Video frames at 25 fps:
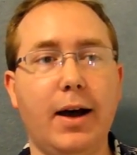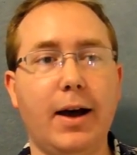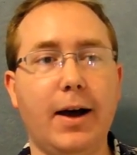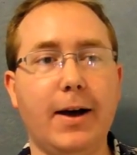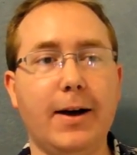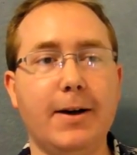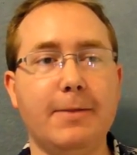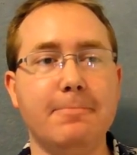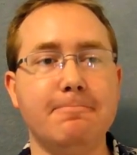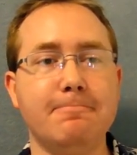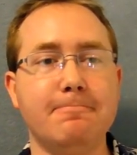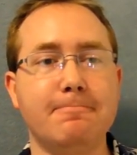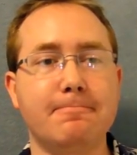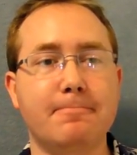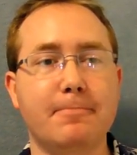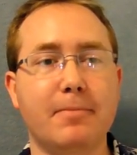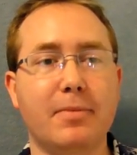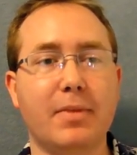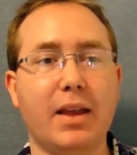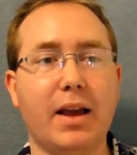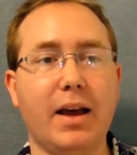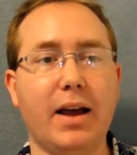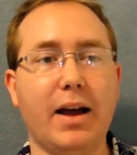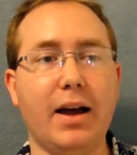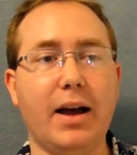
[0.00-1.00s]
I'm
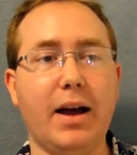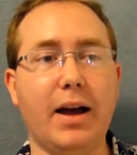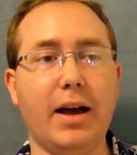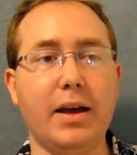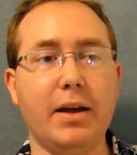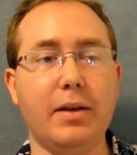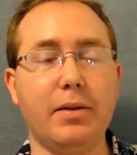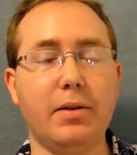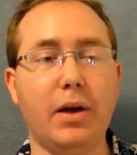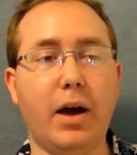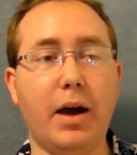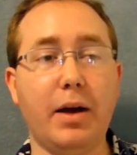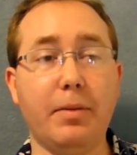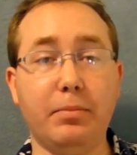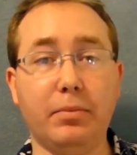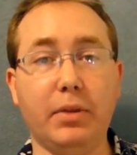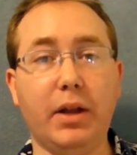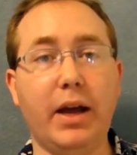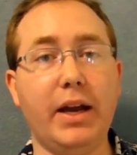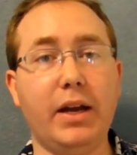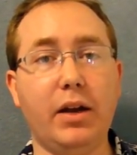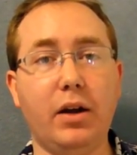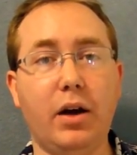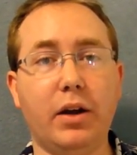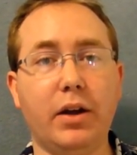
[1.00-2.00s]

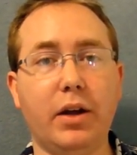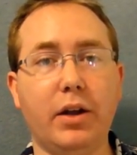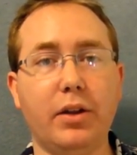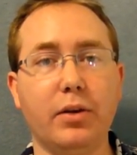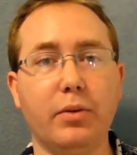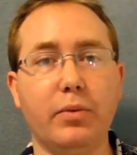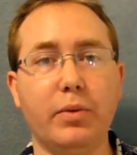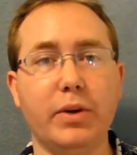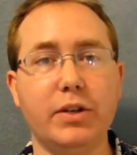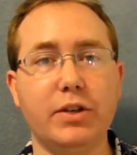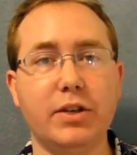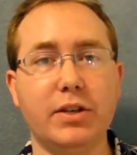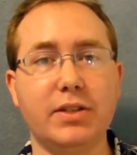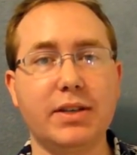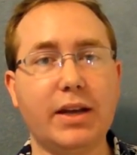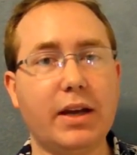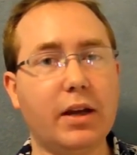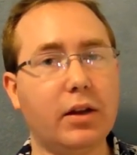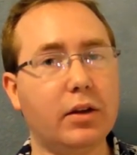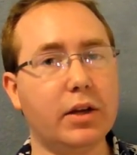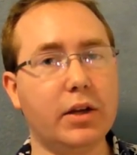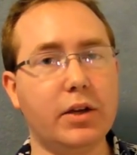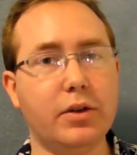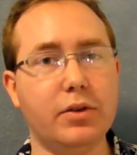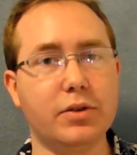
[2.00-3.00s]
light on other widgets.
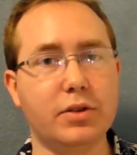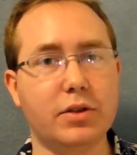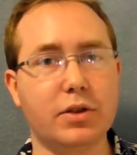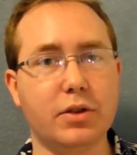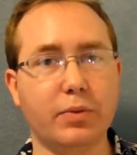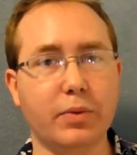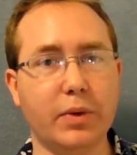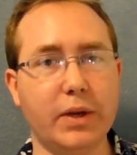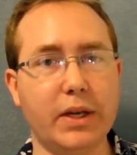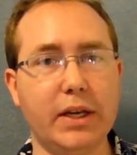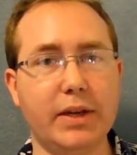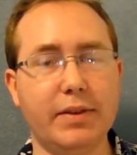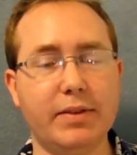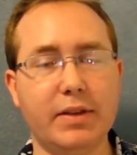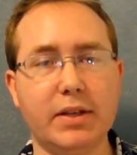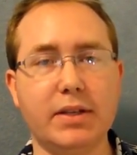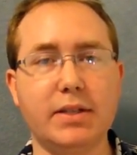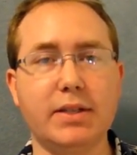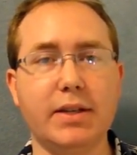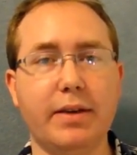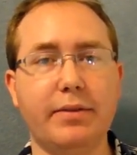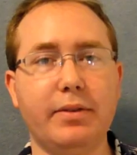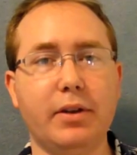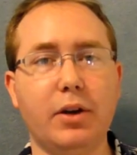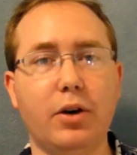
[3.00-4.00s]
I only use 3 of the
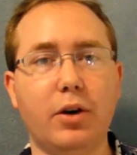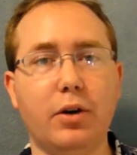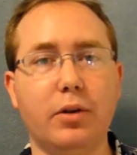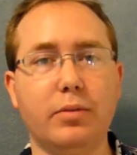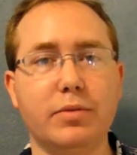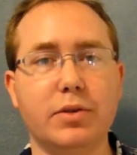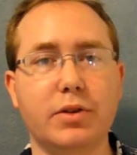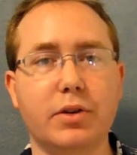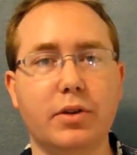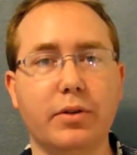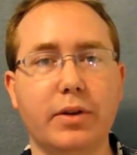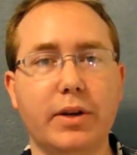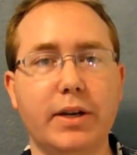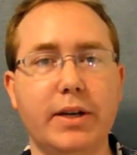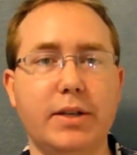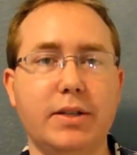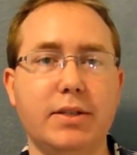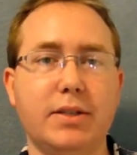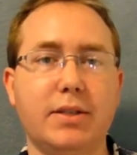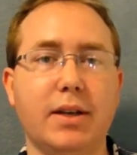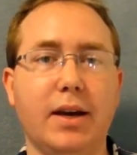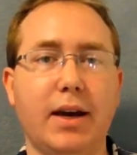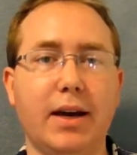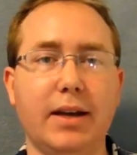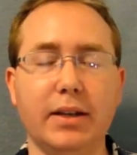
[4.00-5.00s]
7 home
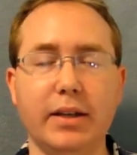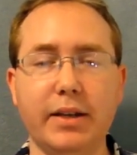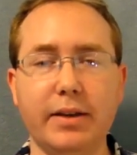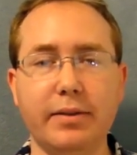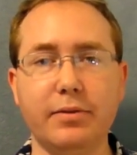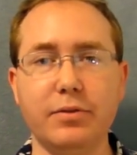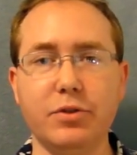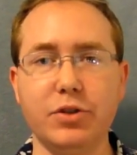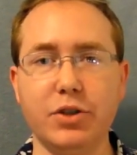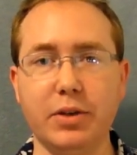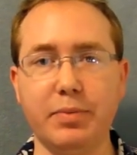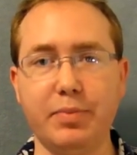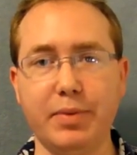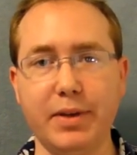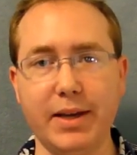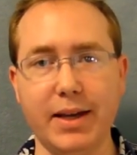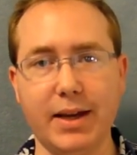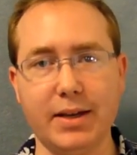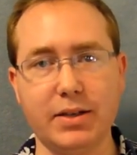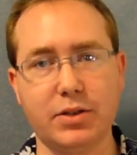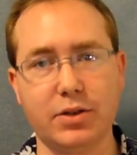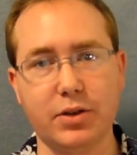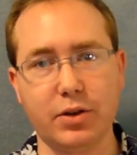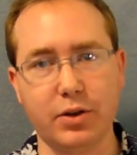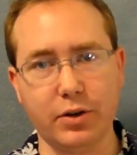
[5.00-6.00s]
screens. I leave
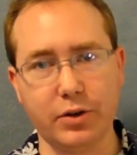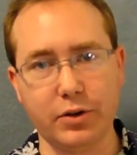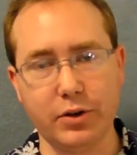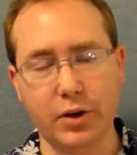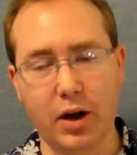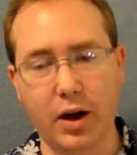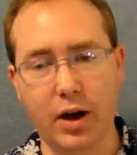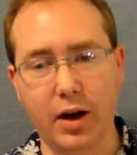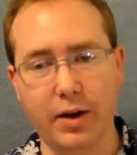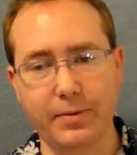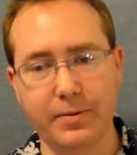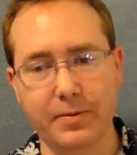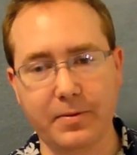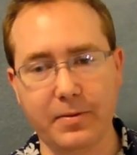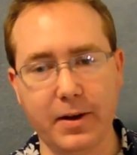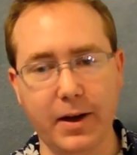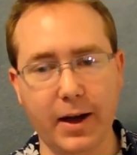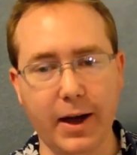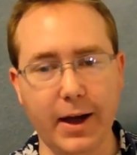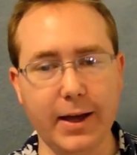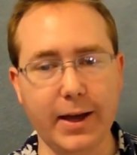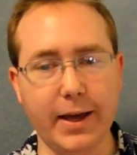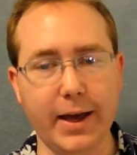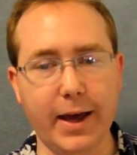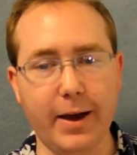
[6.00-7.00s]
GPS turned off.
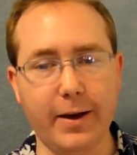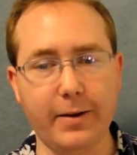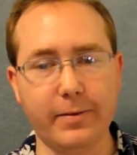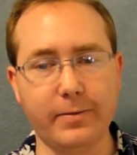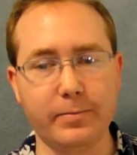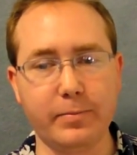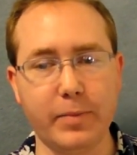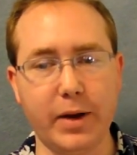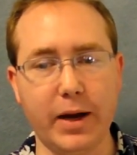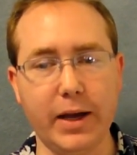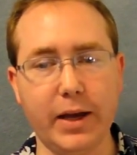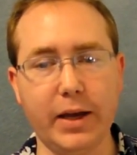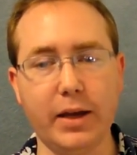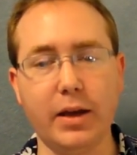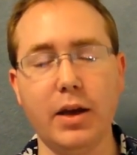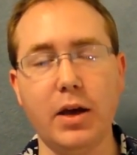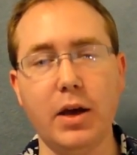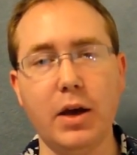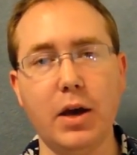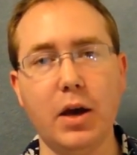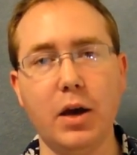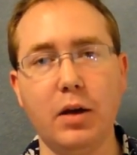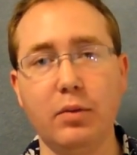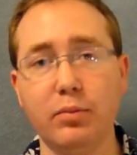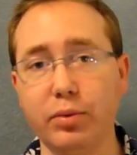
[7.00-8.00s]
I have my
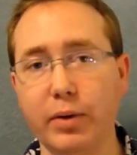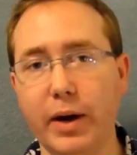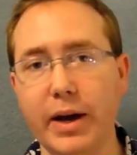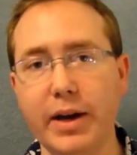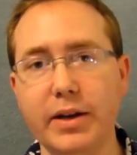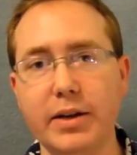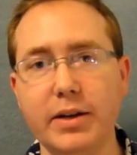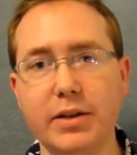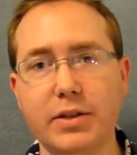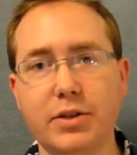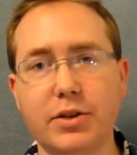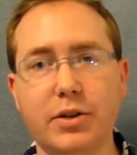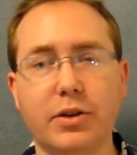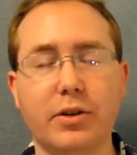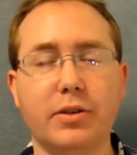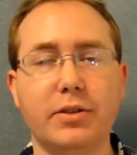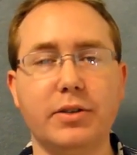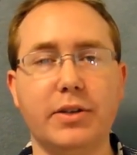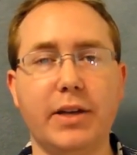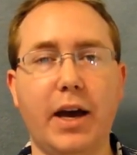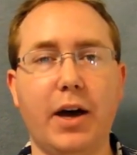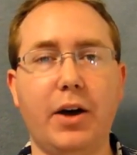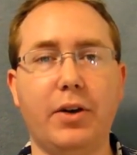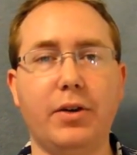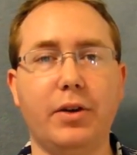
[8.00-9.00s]
brightness
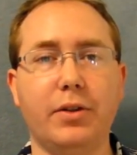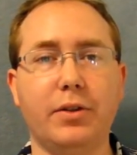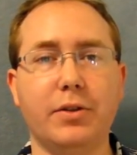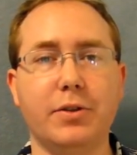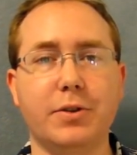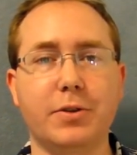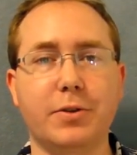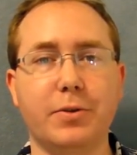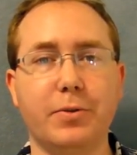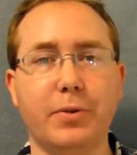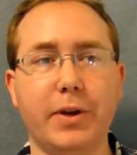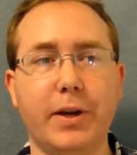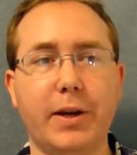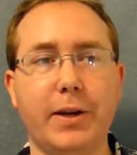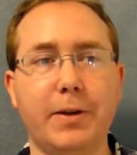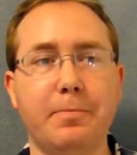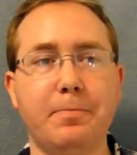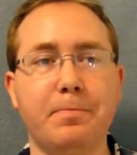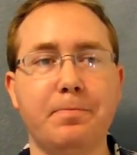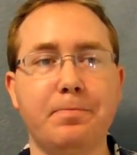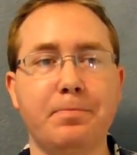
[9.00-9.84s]
turned down on the screen.